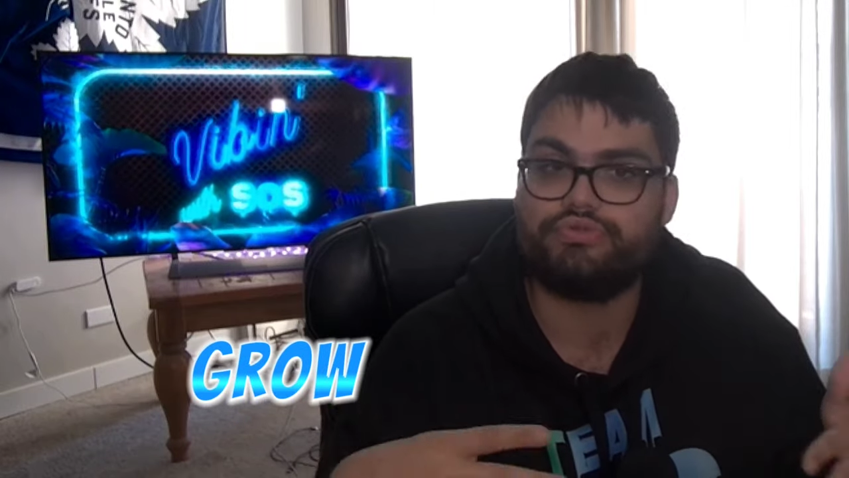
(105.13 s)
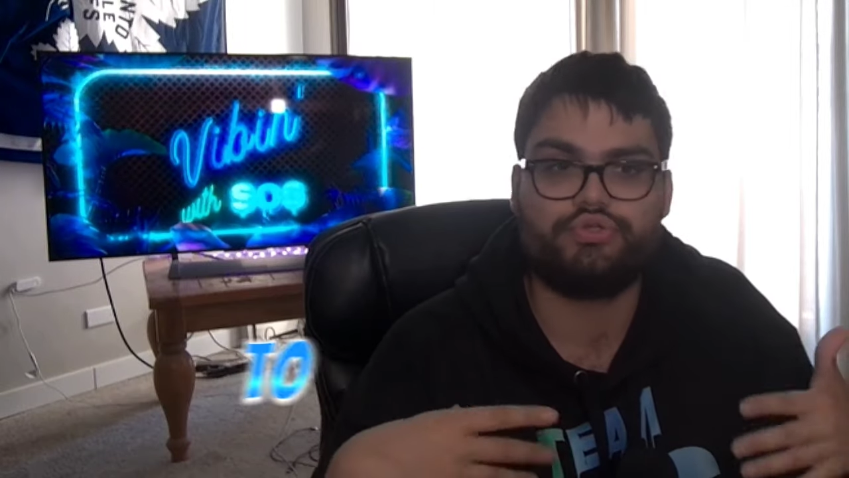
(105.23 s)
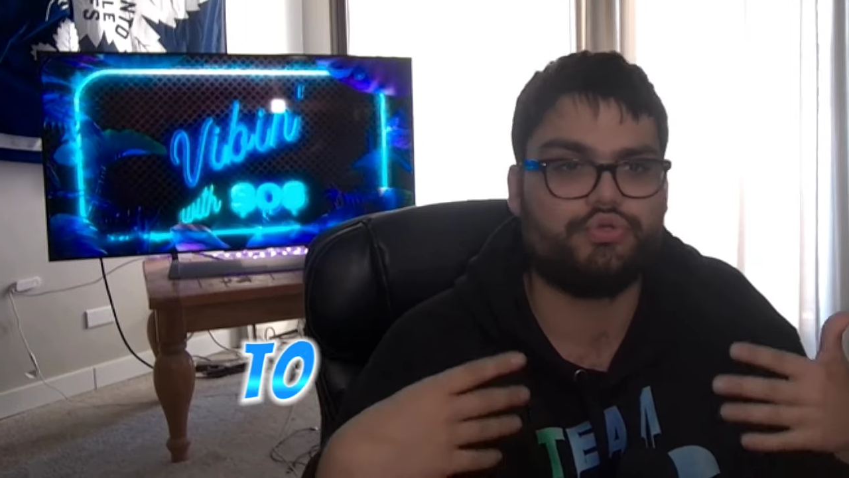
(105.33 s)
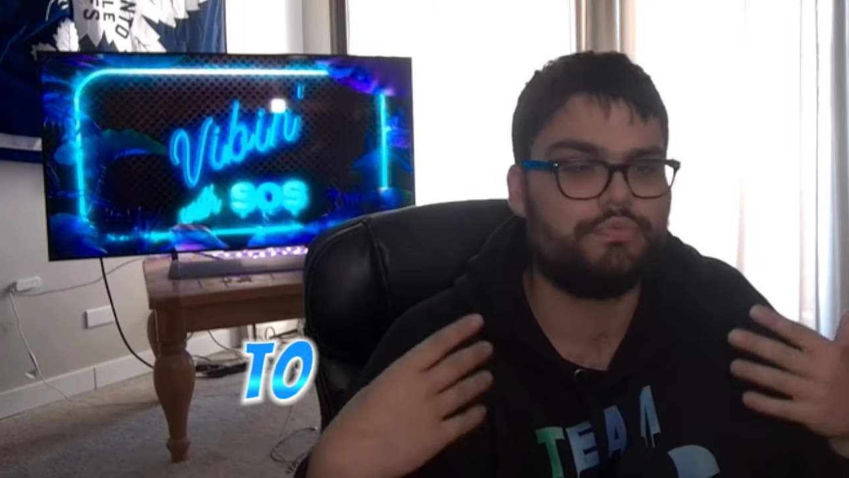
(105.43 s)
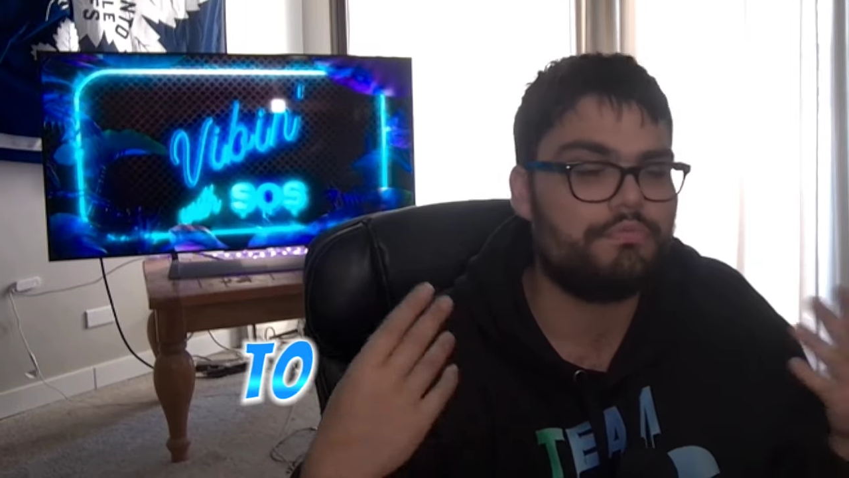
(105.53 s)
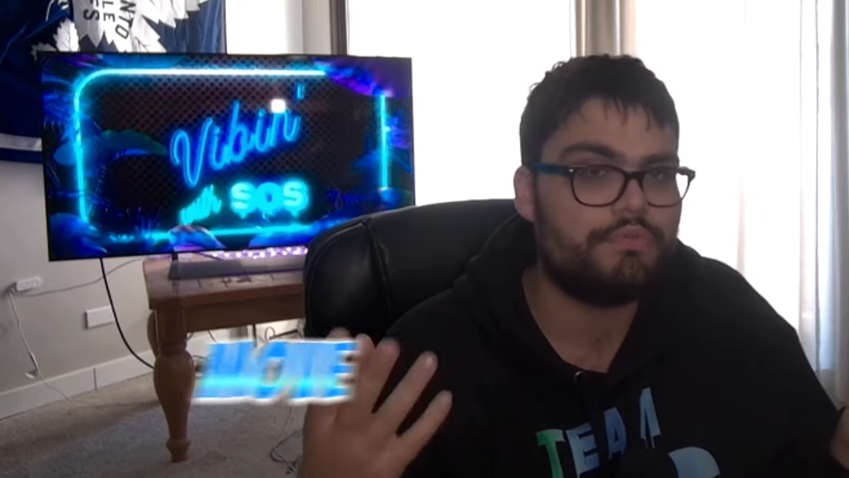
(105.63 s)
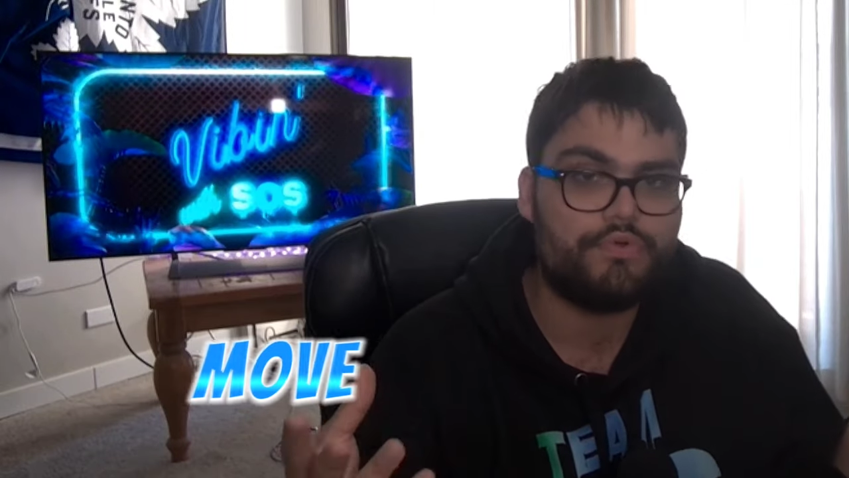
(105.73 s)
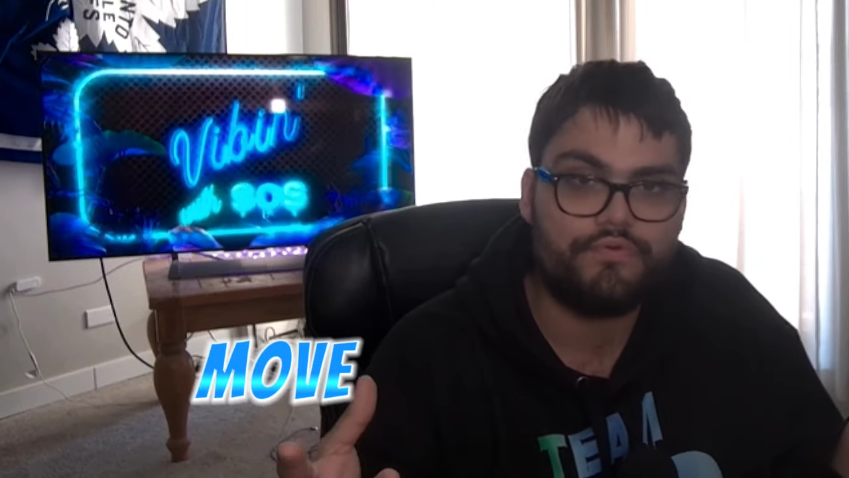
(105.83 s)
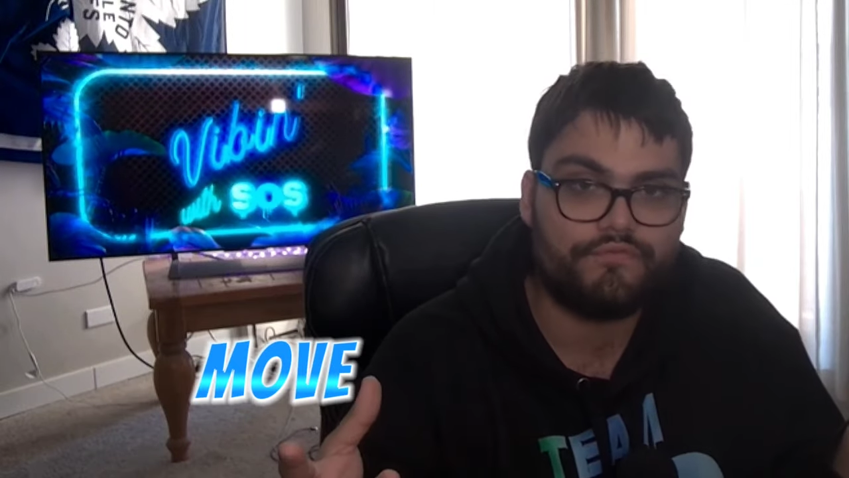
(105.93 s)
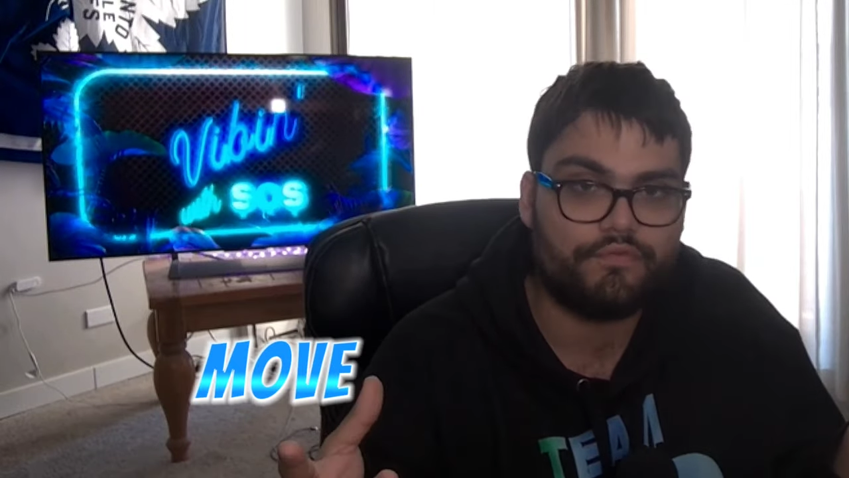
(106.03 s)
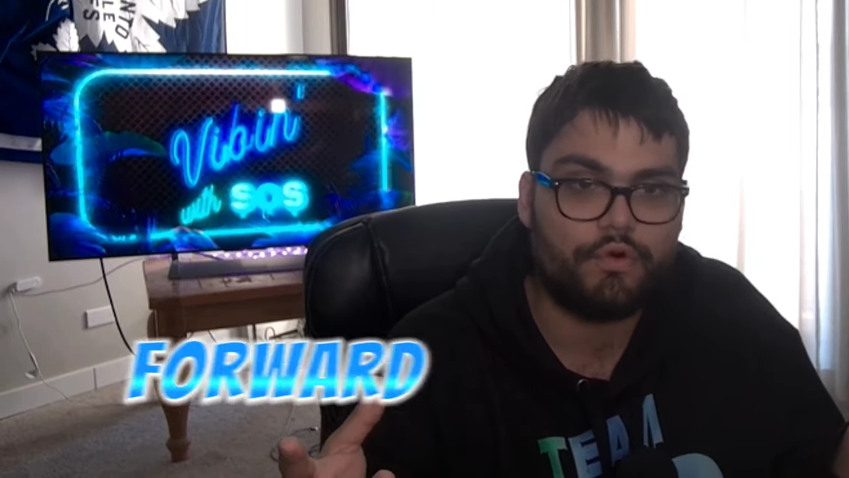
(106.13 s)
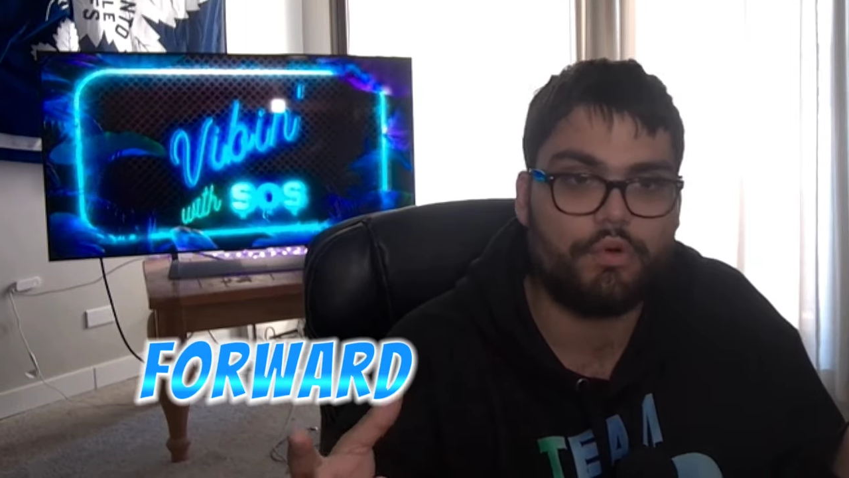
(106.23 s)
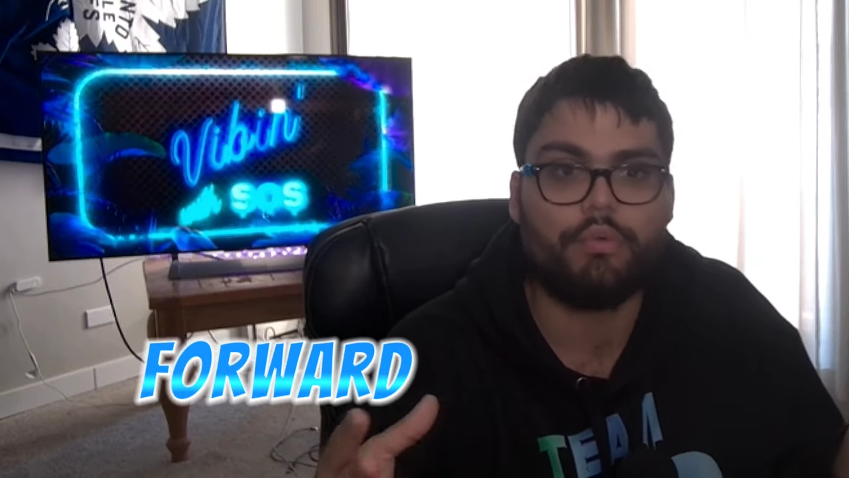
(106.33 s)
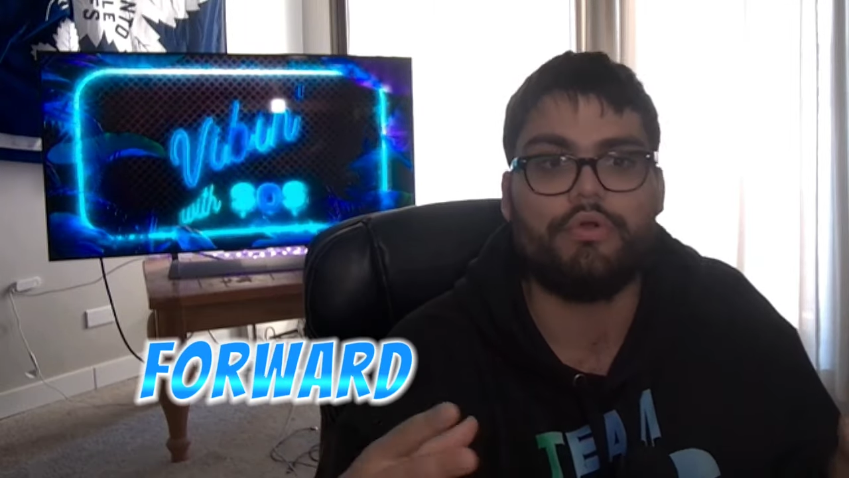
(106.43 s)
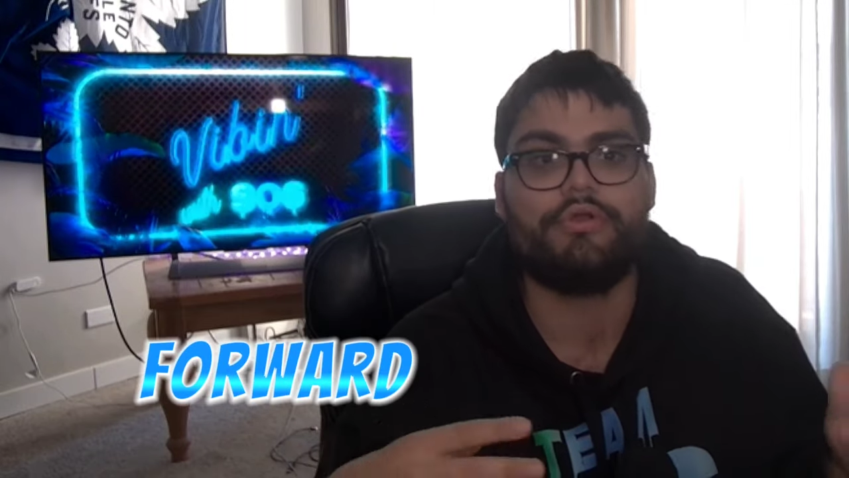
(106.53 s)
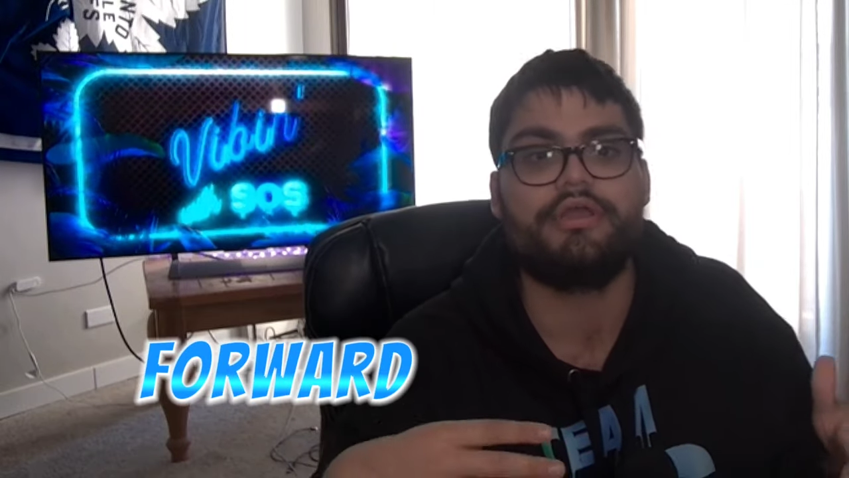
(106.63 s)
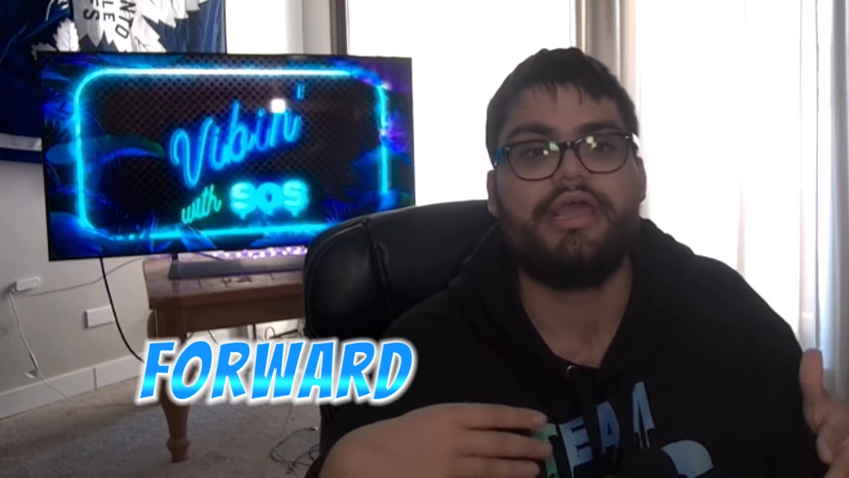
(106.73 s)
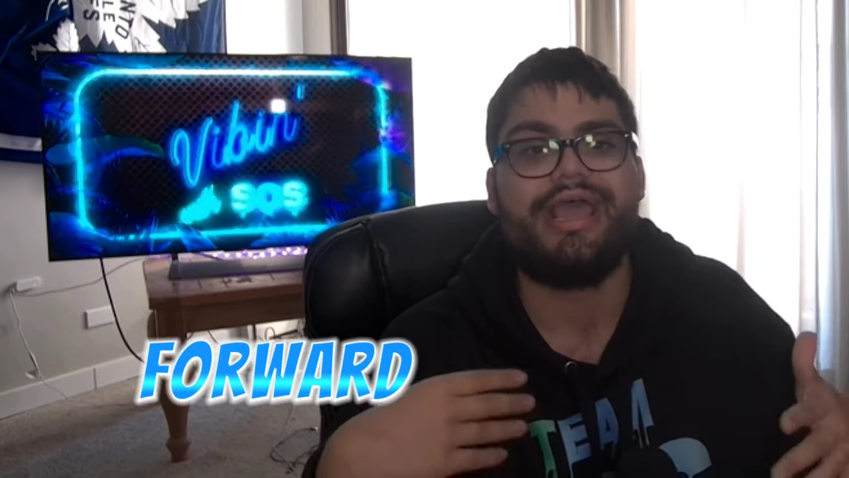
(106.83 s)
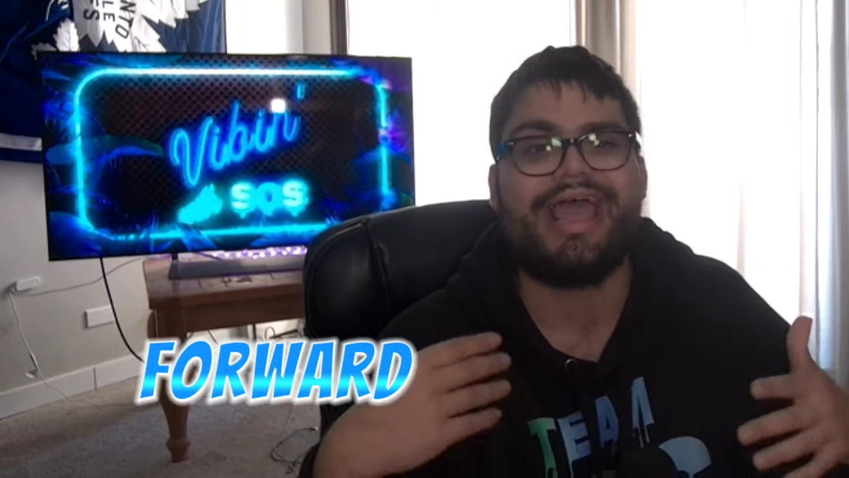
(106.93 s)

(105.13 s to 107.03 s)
to move forward.